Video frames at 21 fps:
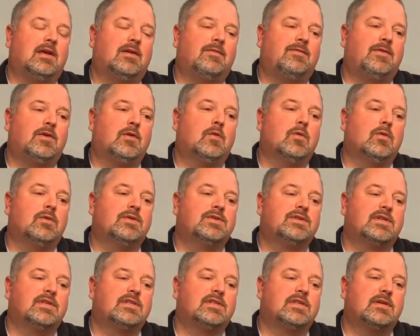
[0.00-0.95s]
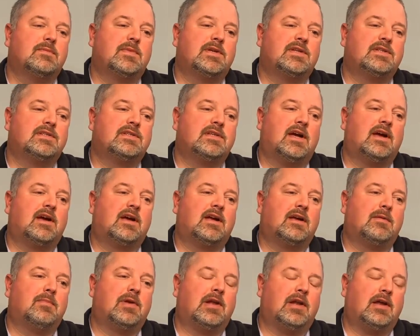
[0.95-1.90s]
If your system is not
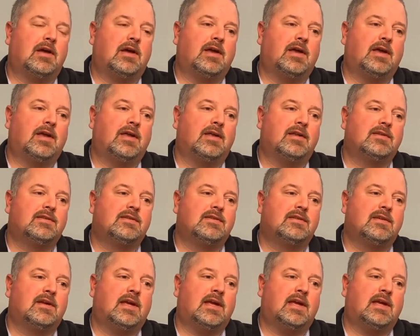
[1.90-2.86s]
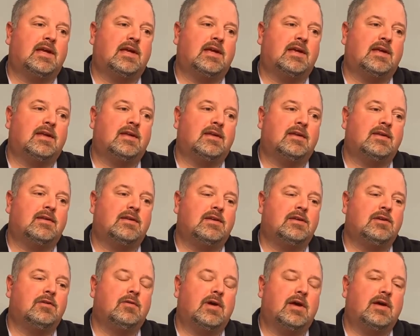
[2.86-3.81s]
compliant and
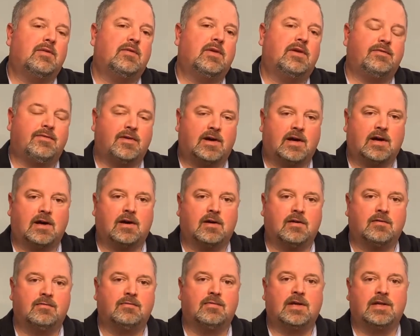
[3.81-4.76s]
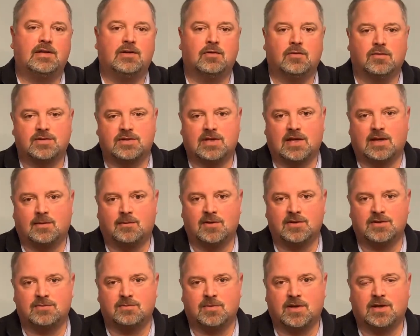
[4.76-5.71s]
you have a fire in your
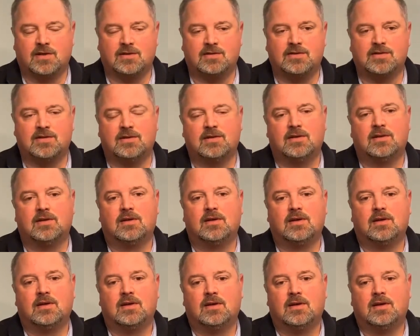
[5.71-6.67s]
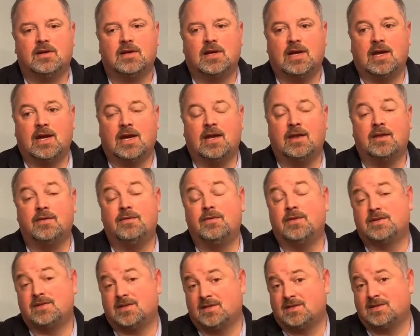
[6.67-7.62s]
establishment and
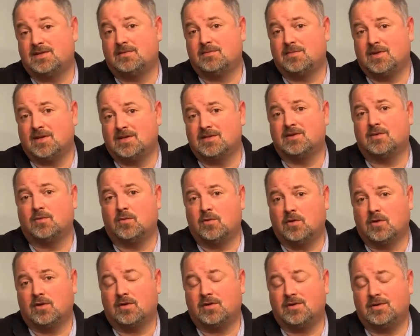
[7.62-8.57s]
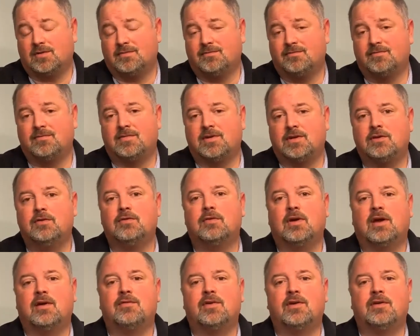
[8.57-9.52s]
the system doesn't work, you
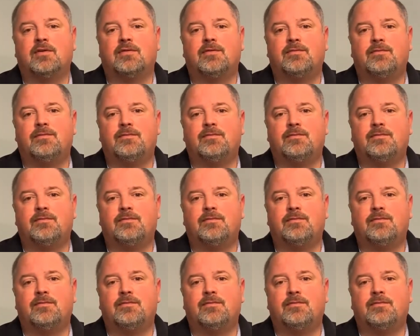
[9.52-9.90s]
have a